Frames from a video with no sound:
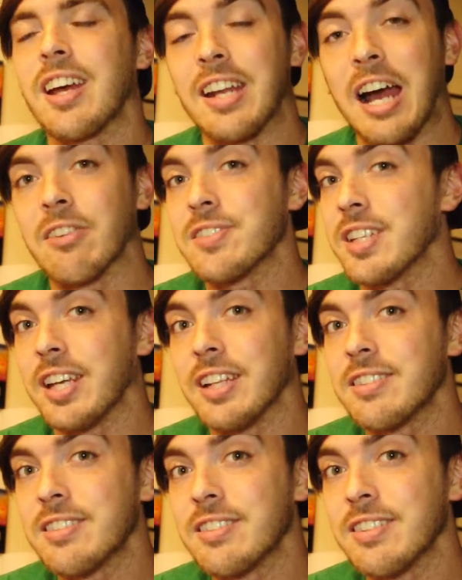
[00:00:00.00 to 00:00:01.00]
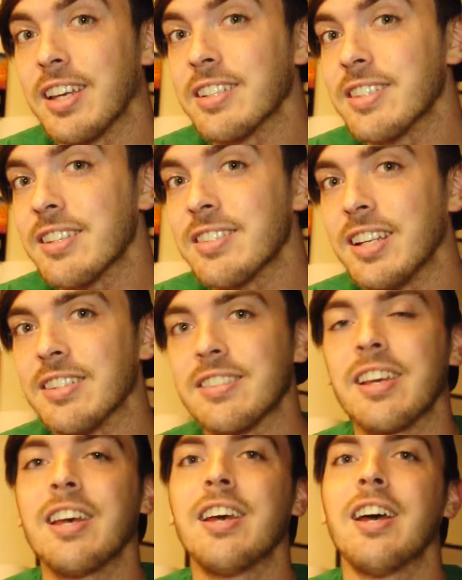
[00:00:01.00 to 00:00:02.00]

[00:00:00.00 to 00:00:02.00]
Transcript: announced its existence.